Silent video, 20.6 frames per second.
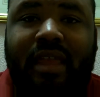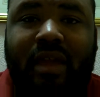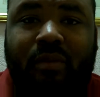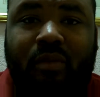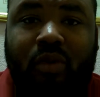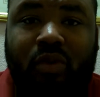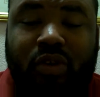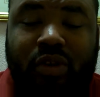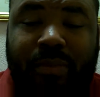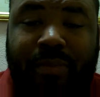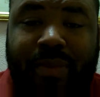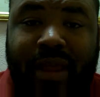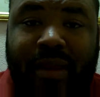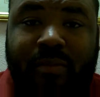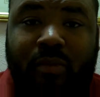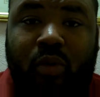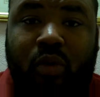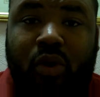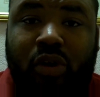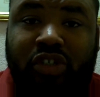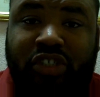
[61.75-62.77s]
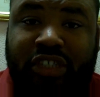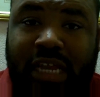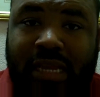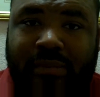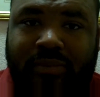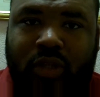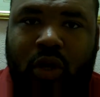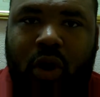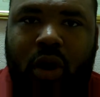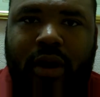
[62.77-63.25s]
They will depend more on
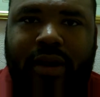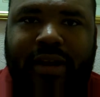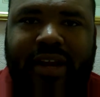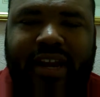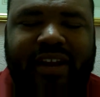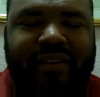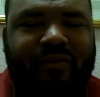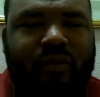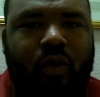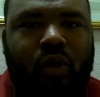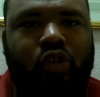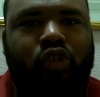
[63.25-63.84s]
James Harden and, of